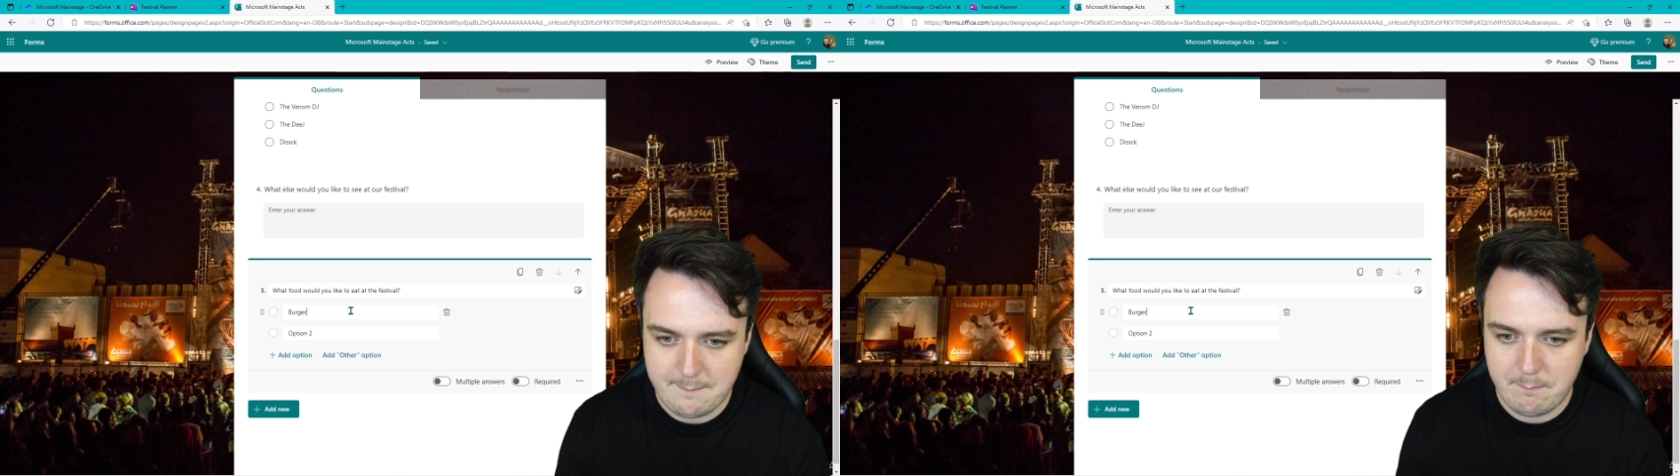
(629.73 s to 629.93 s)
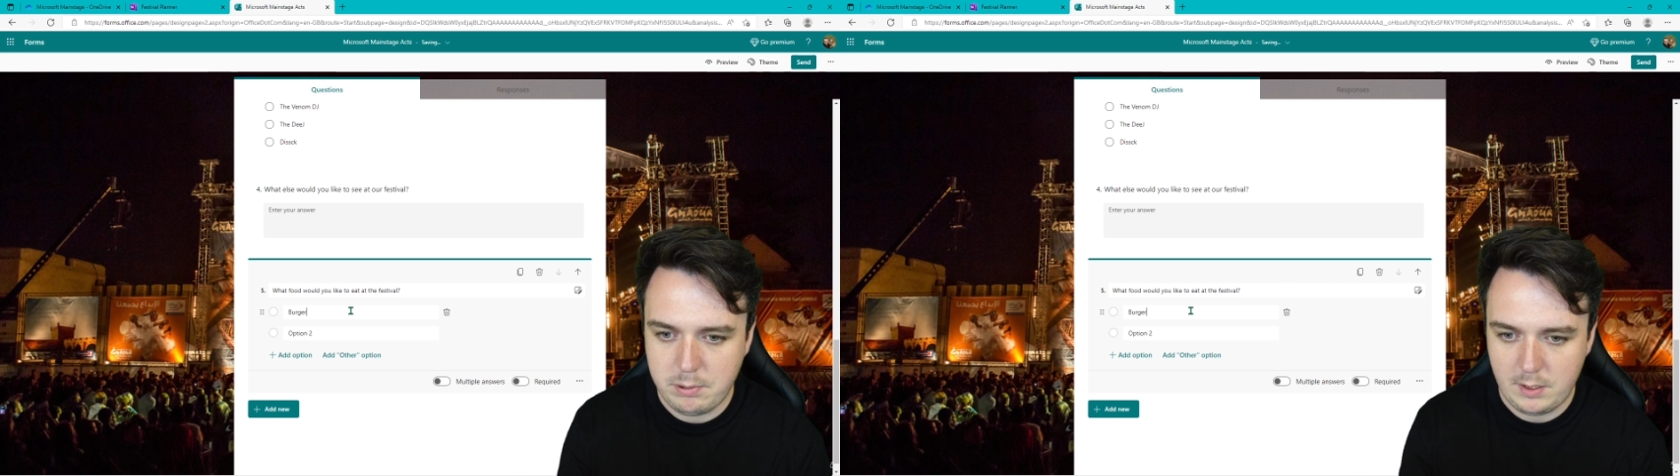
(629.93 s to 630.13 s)

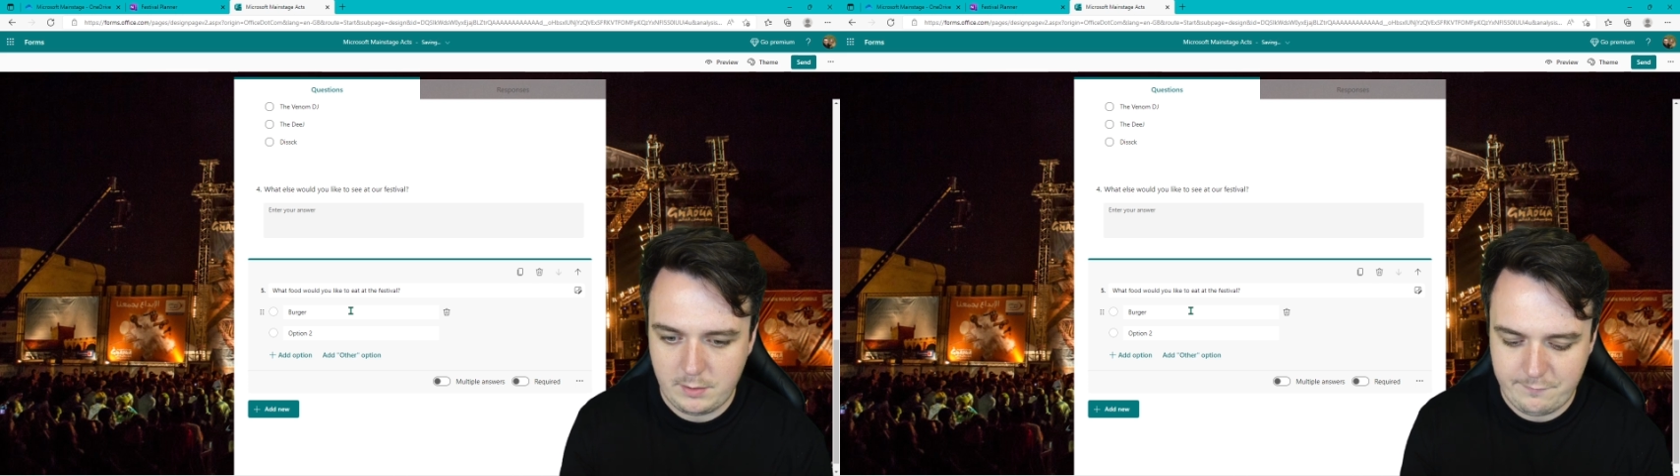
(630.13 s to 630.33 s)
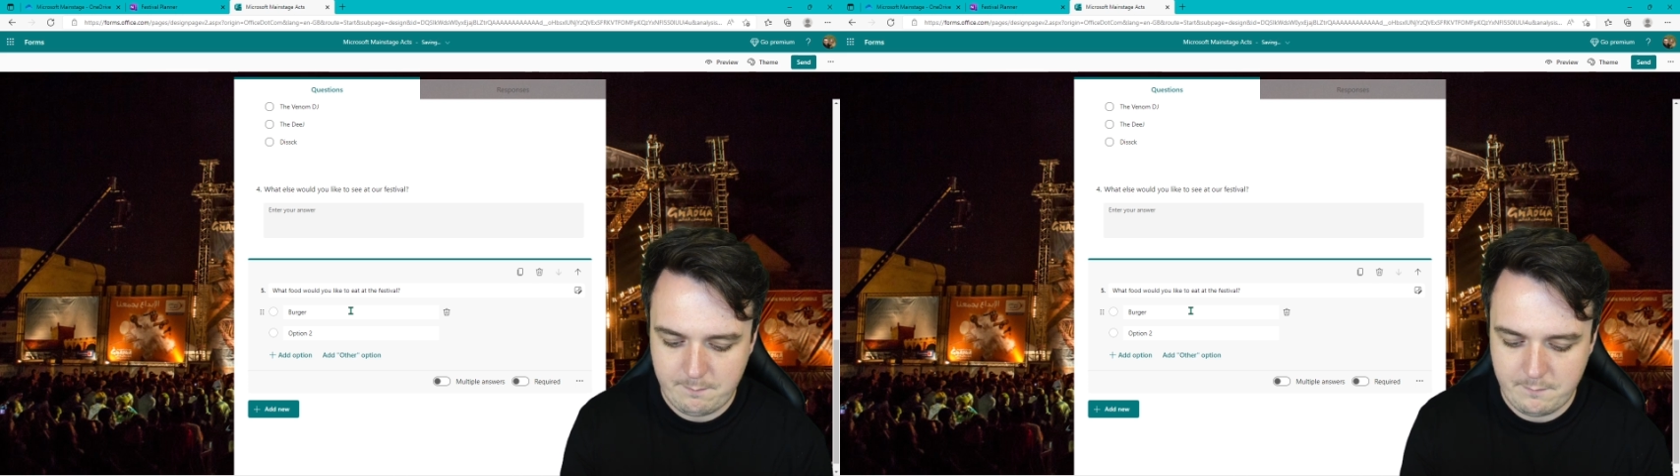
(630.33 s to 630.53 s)

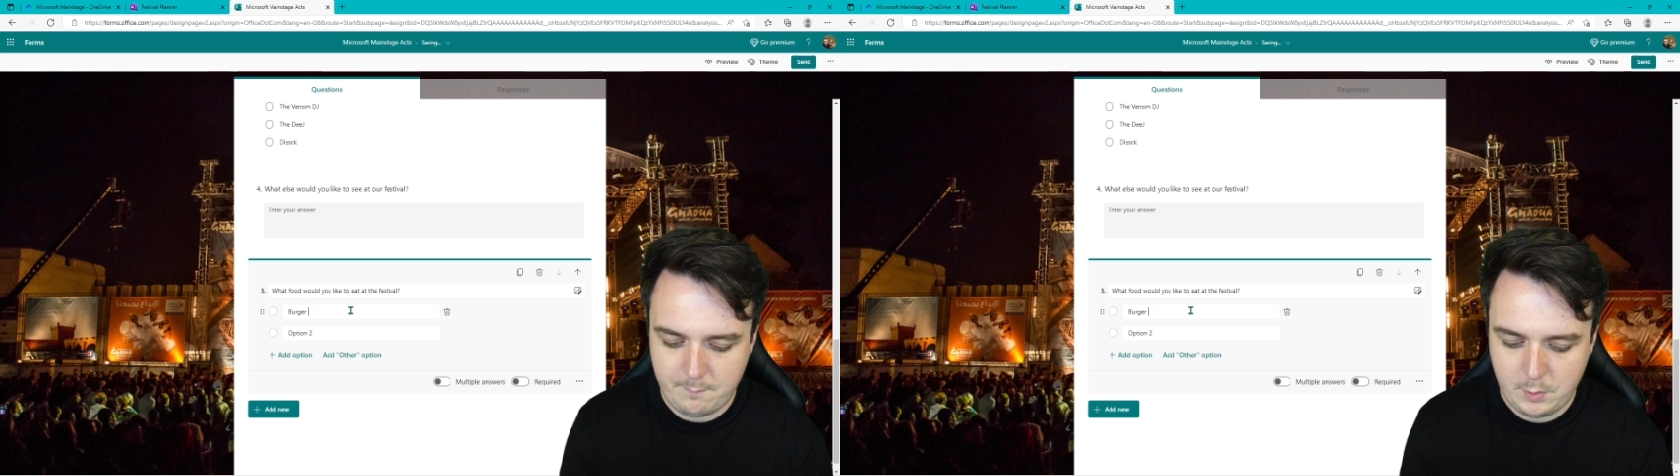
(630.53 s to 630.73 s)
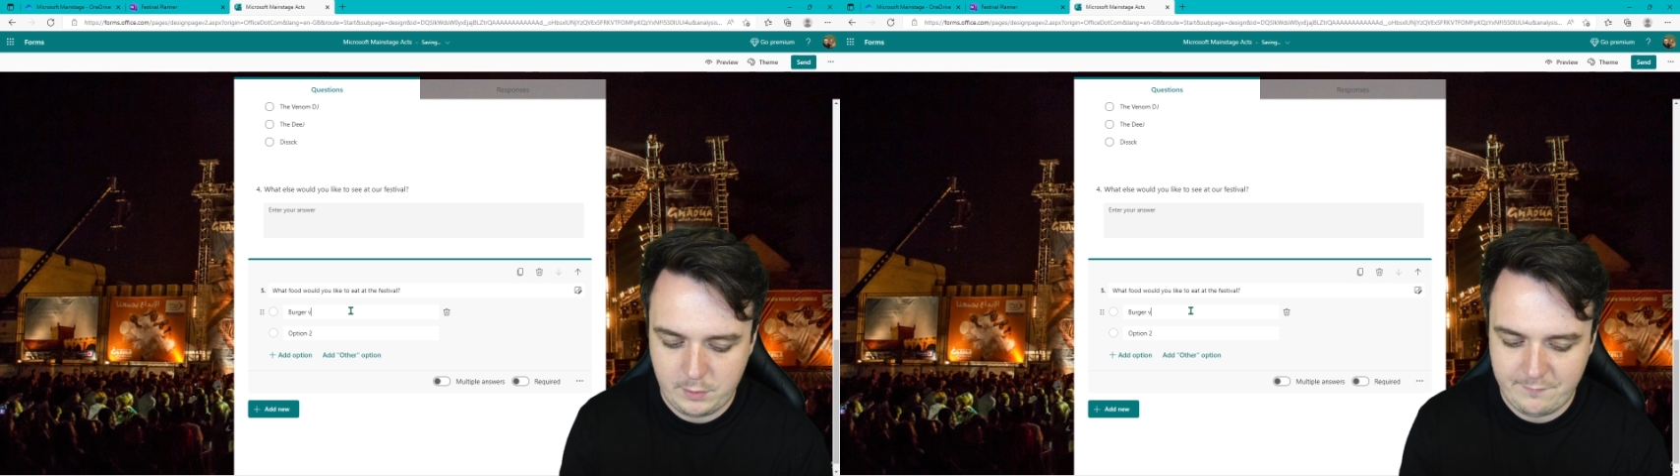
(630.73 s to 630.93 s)

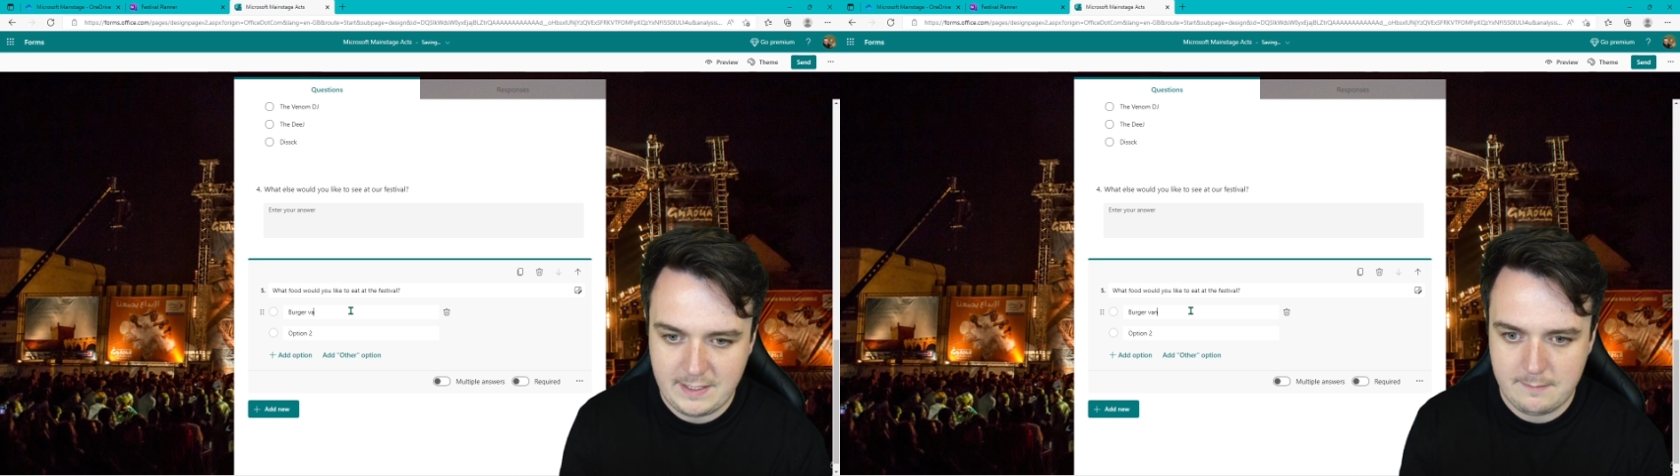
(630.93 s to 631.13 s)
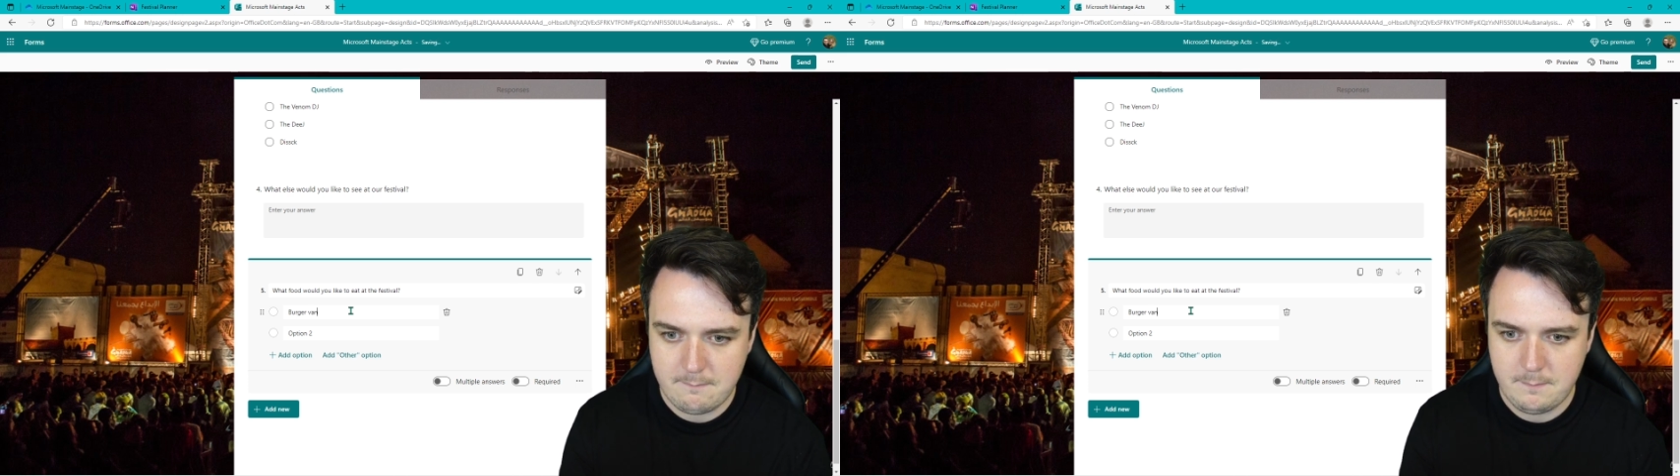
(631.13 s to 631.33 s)
burger van,